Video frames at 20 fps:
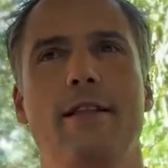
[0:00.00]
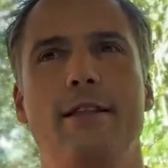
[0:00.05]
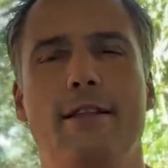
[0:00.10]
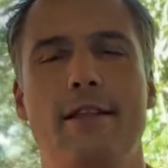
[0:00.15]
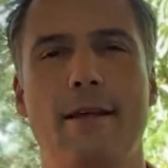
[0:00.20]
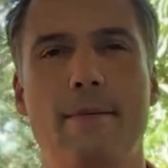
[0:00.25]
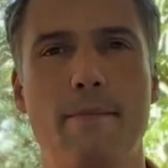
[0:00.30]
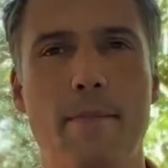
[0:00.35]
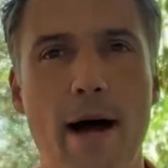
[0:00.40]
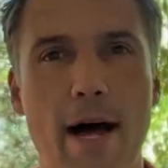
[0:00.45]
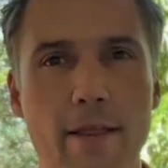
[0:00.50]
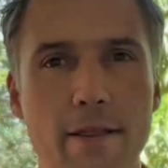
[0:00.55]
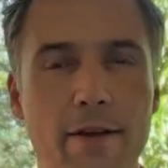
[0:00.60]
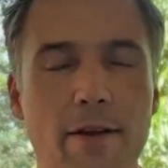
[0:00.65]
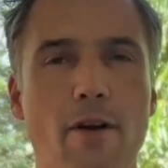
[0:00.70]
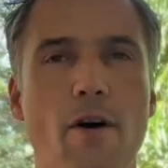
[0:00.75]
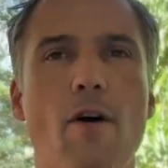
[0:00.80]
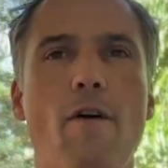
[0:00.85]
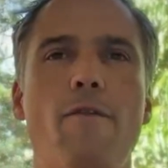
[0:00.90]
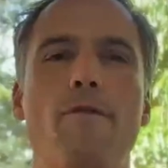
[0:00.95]
the
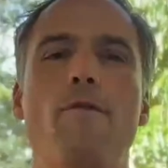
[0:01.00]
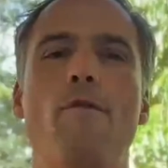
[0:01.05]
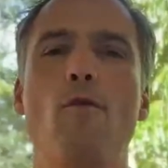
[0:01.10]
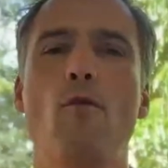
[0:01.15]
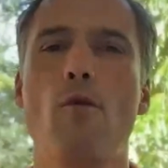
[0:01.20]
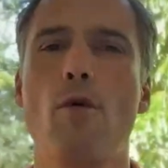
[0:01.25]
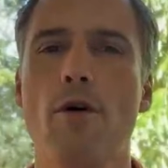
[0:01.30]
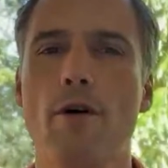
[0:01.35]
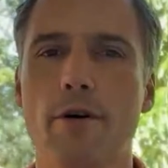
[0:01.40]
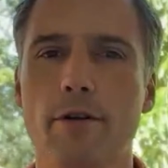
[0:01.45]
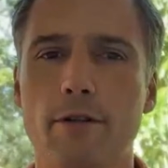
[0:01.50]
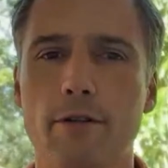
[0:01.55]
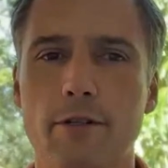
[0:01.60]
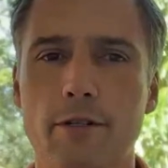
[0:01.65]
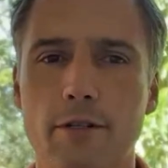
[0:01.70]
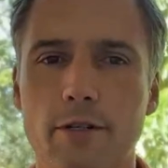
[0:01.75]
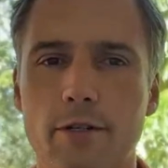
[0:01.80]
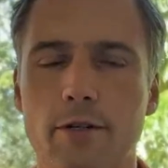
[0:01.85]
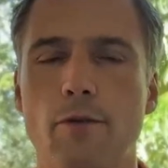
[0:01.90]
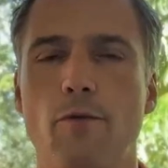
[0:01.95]
mother of what?
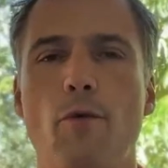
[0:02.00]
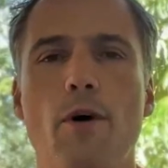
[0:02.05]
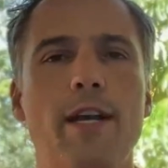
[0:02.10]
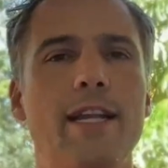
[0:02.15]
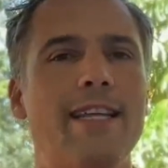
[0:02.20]
What